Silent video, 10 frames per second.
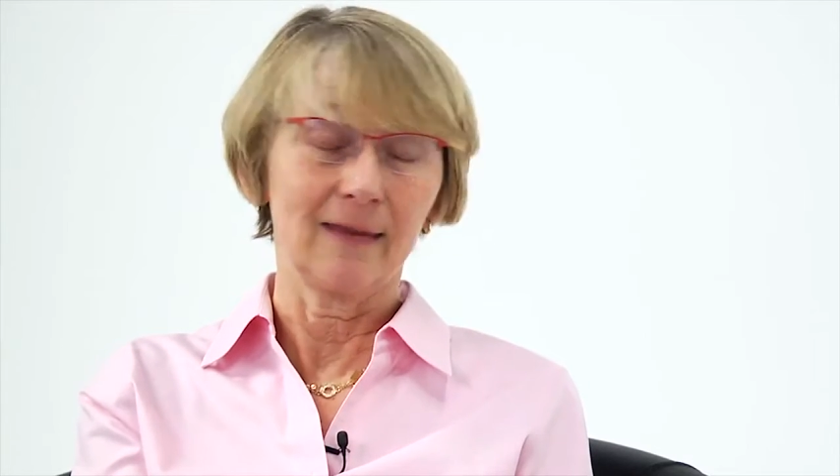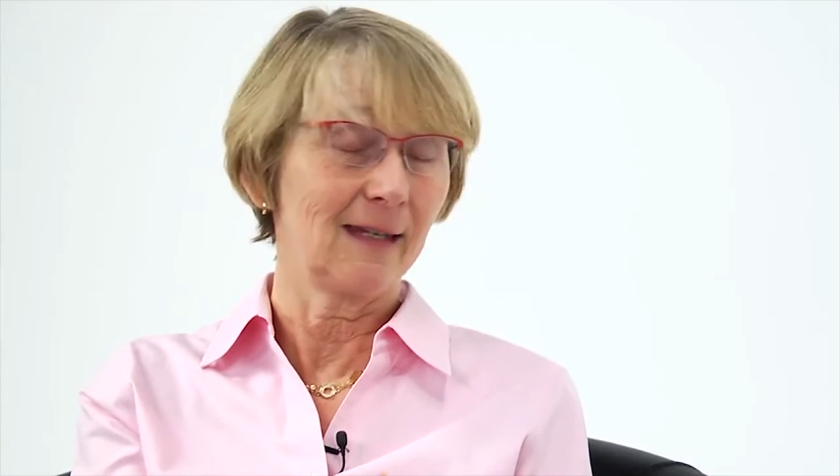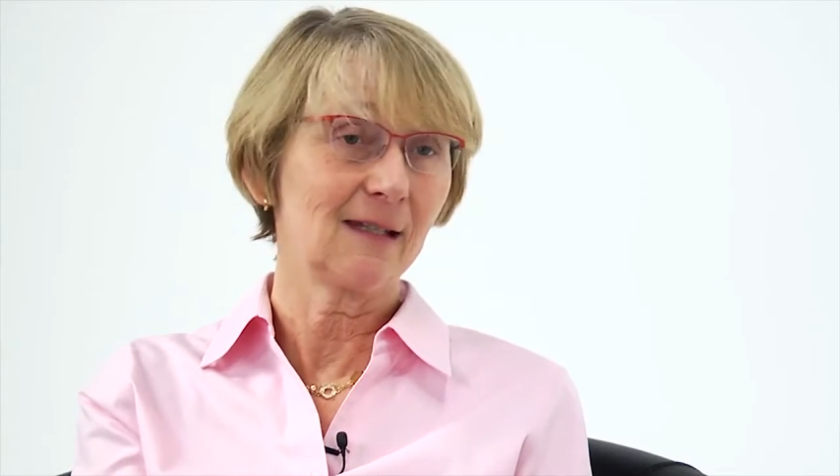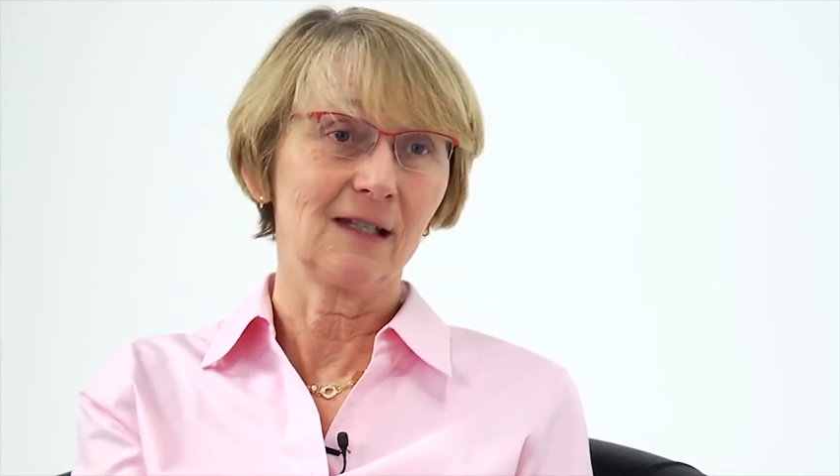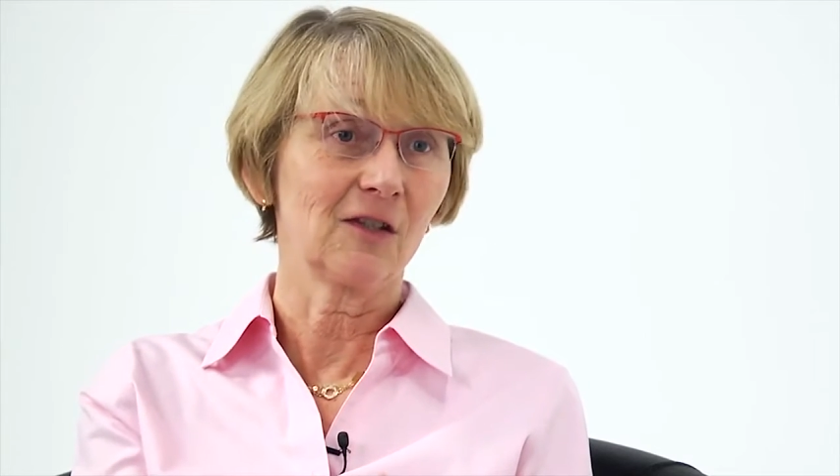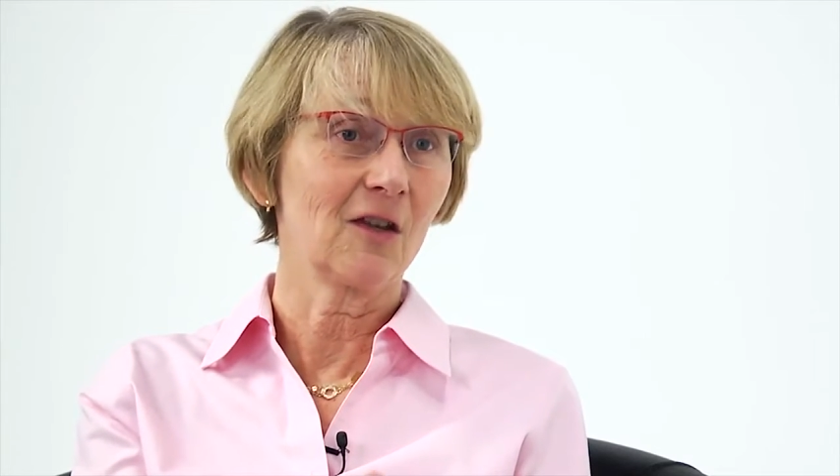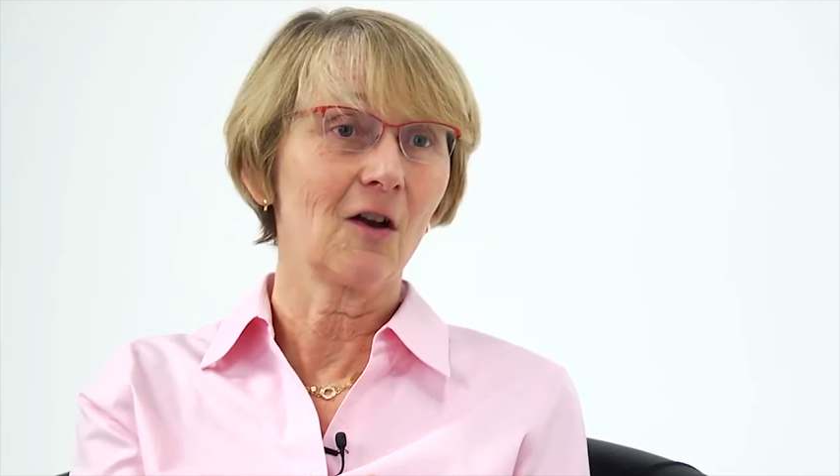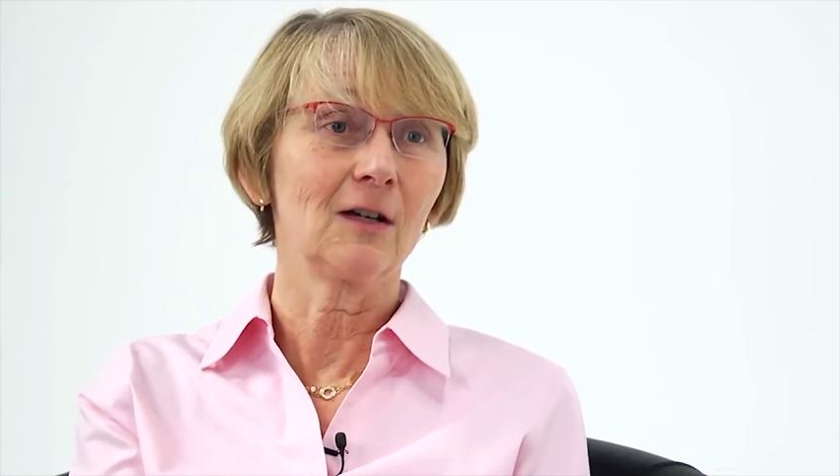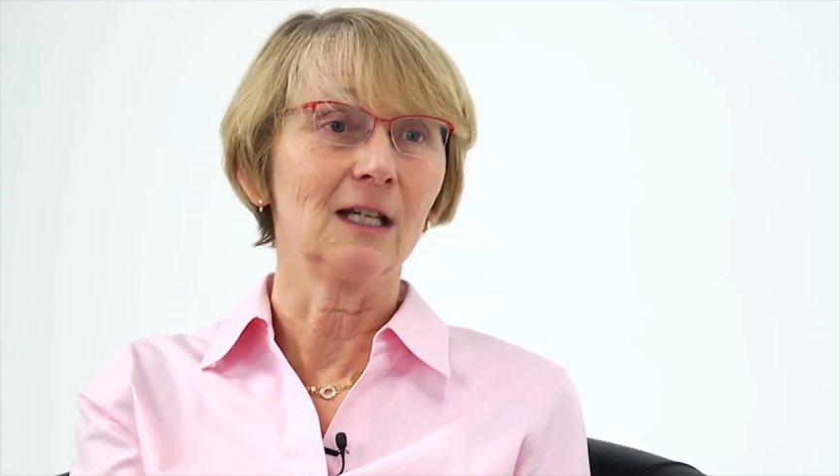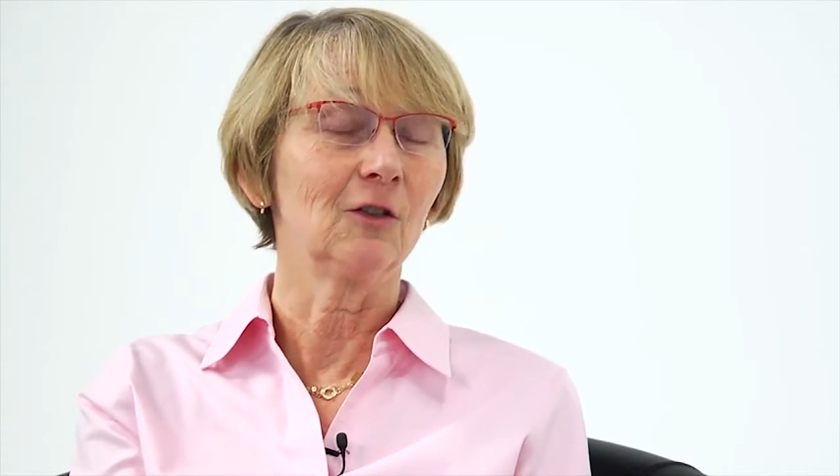This is
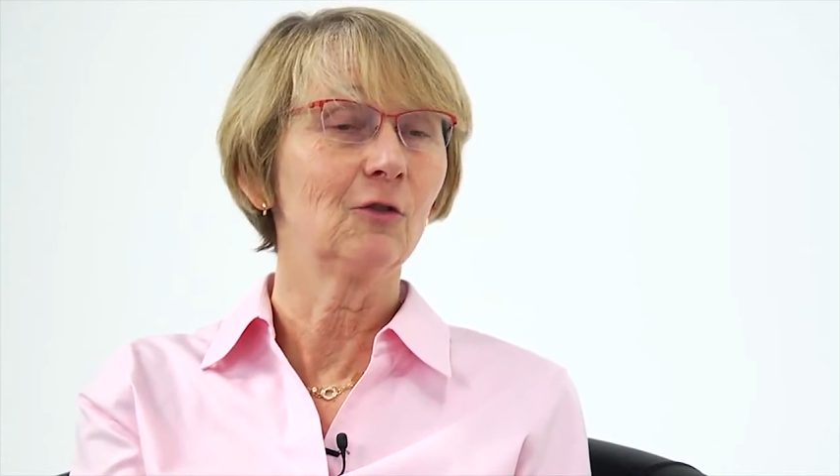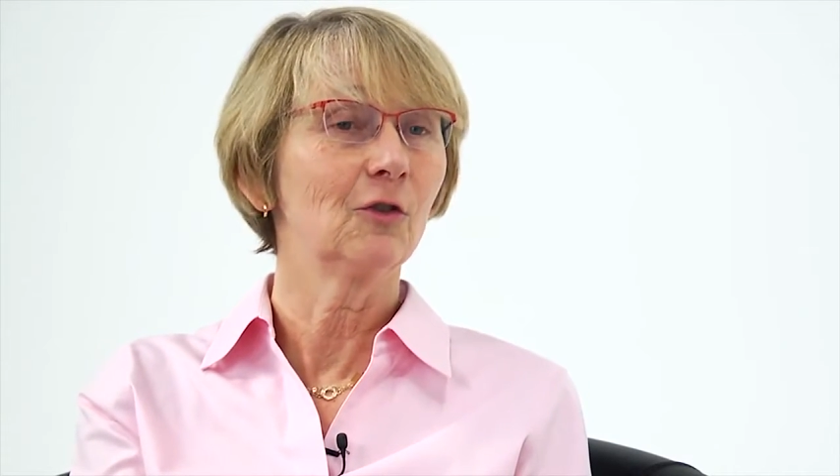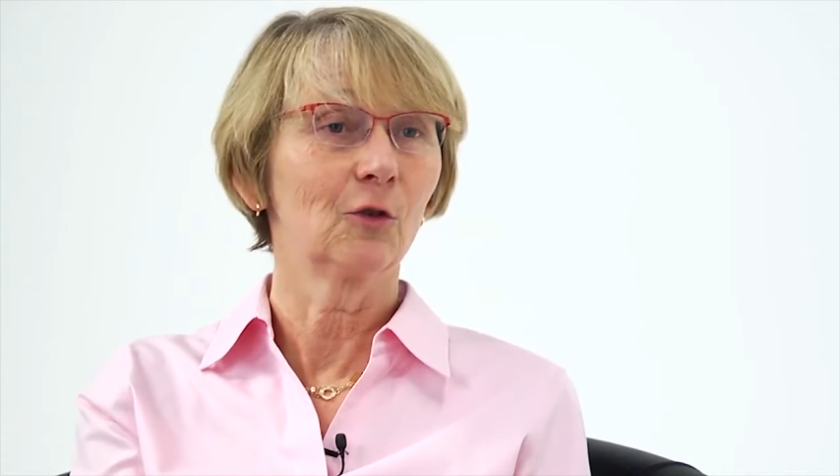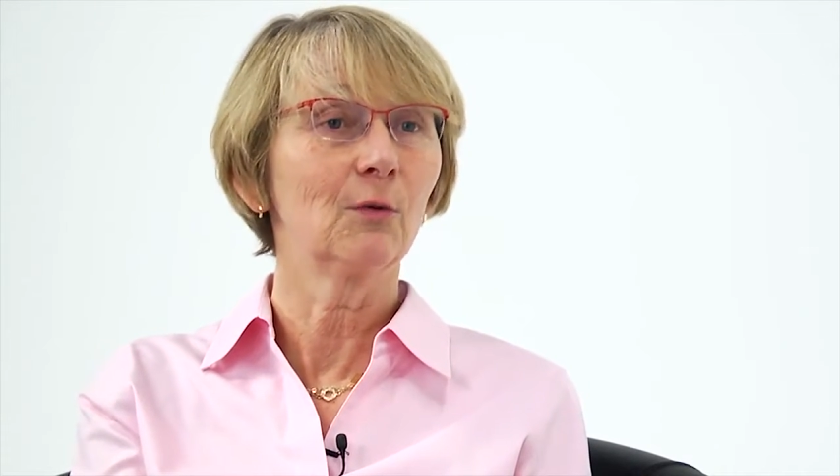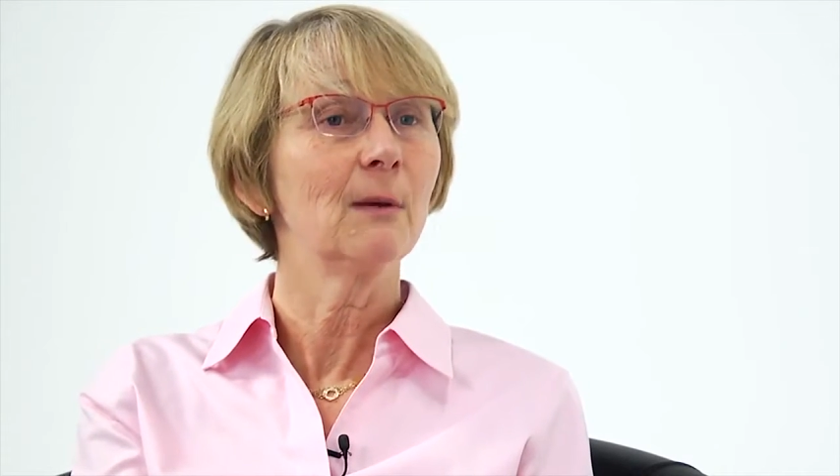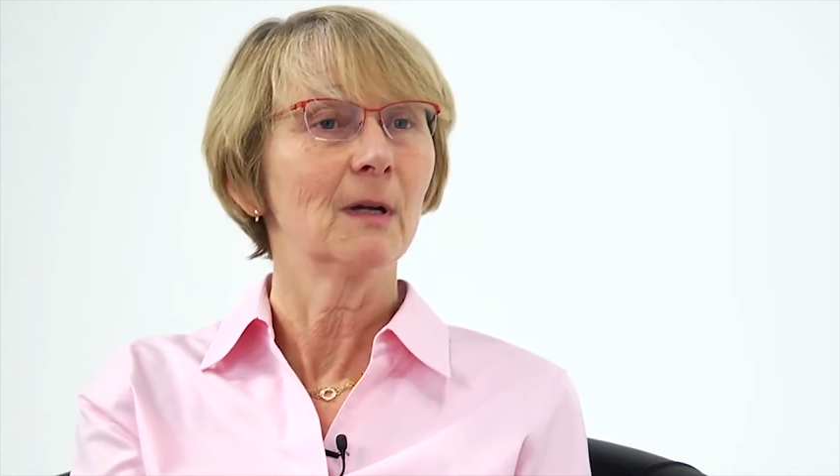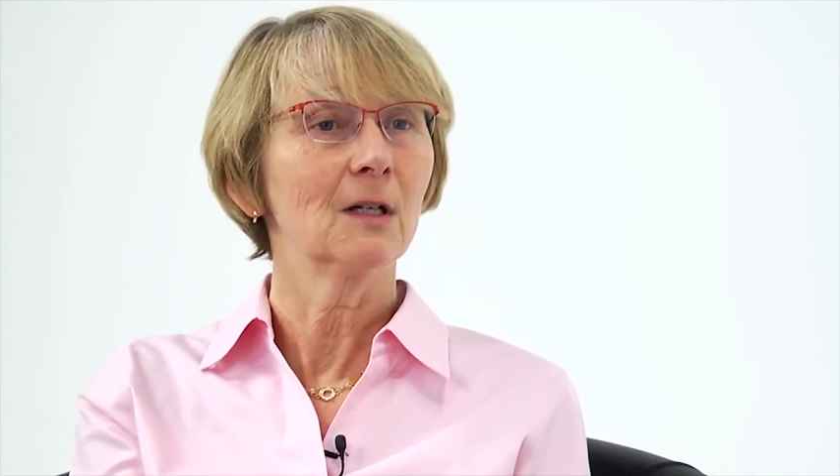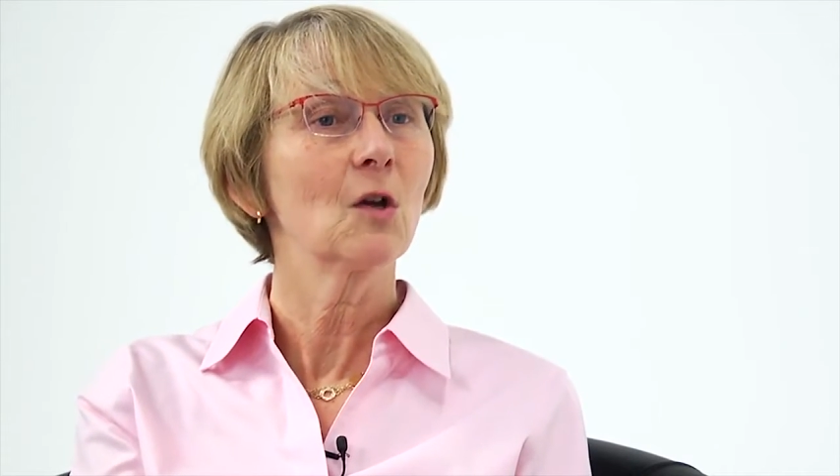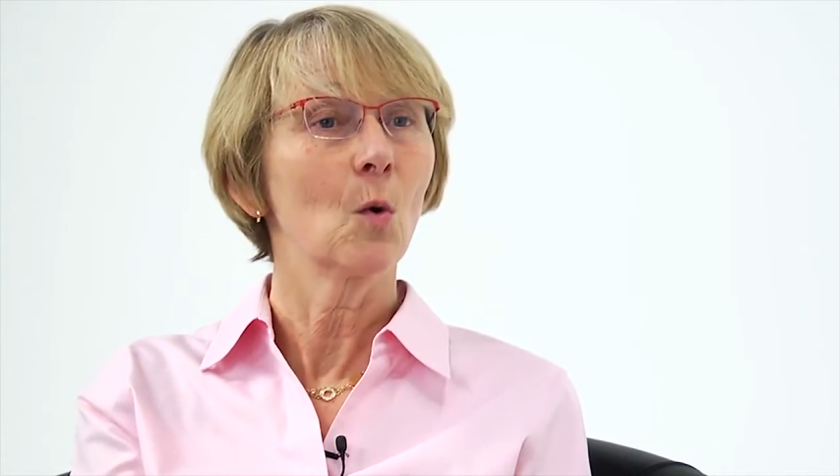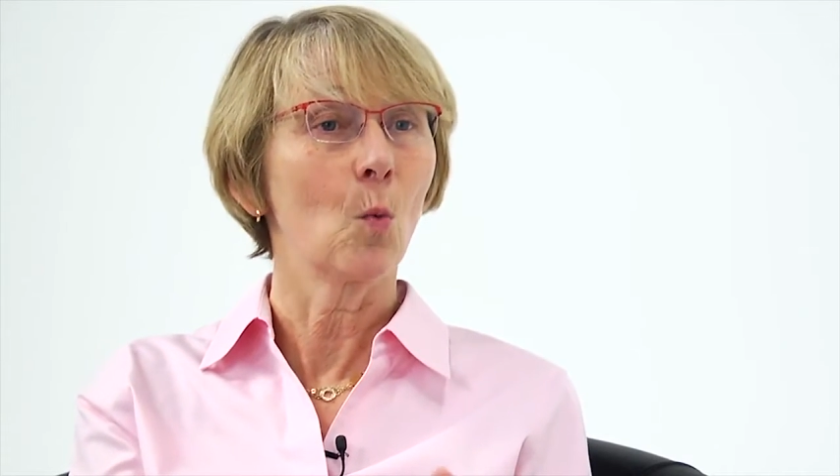not in good
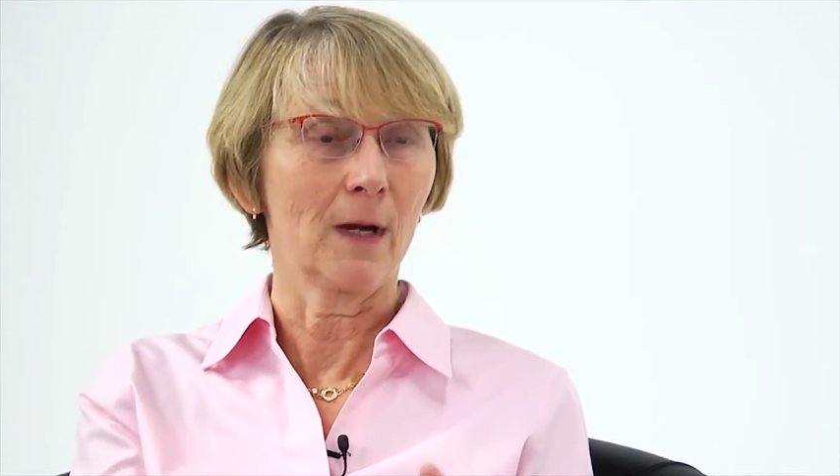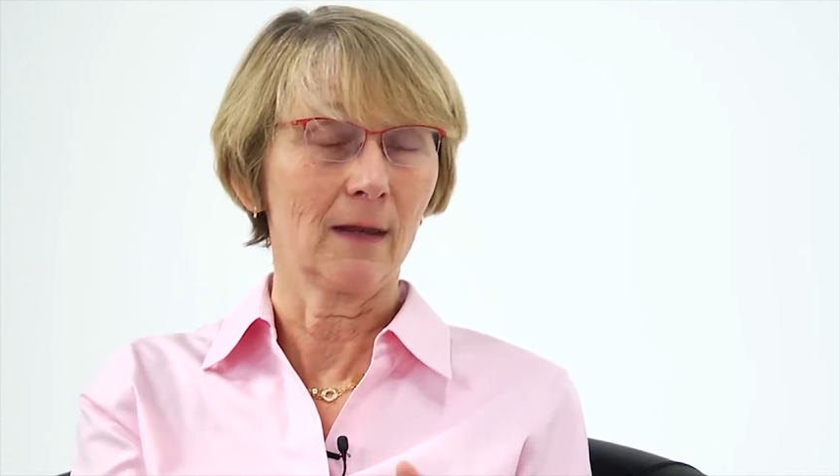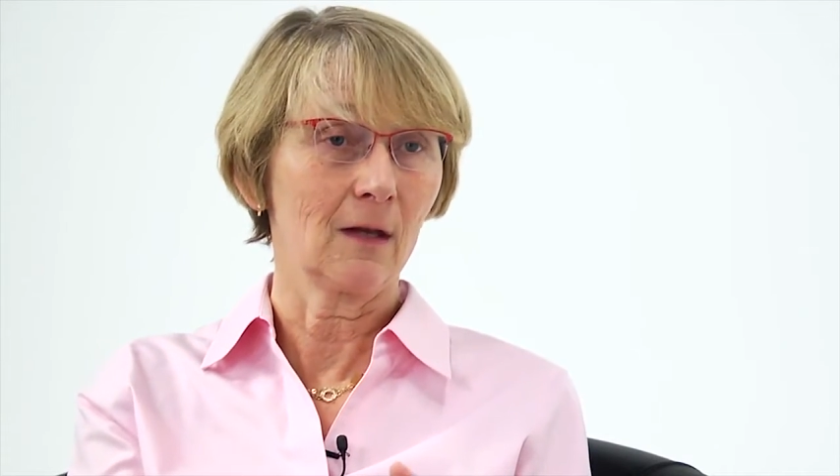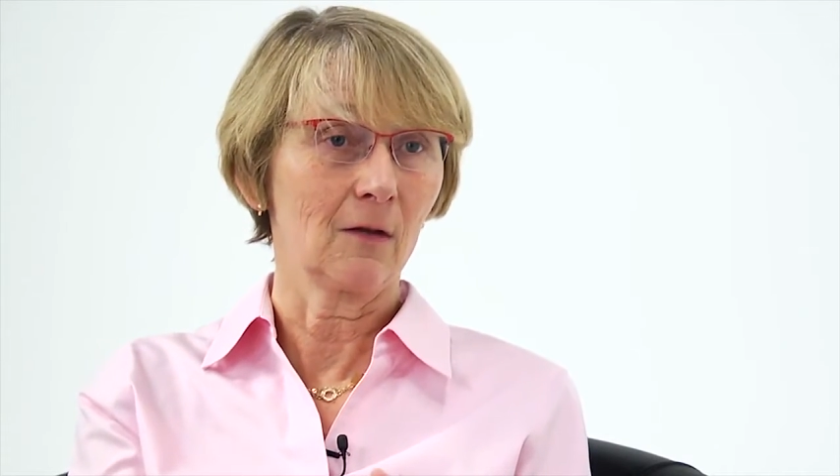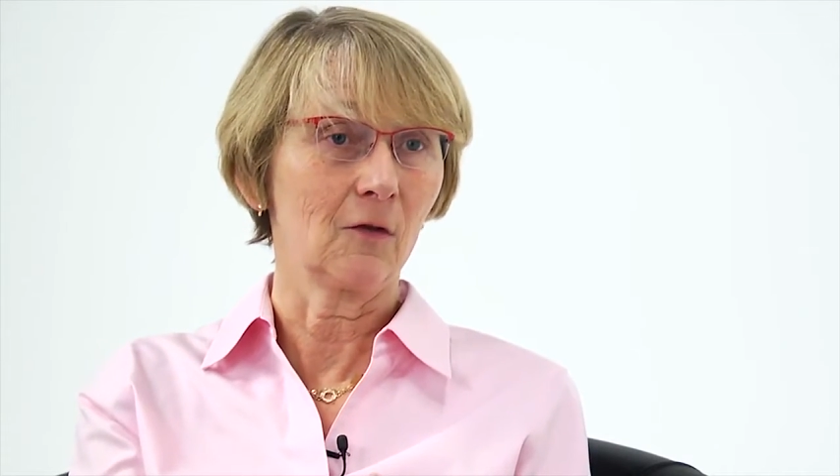agreement with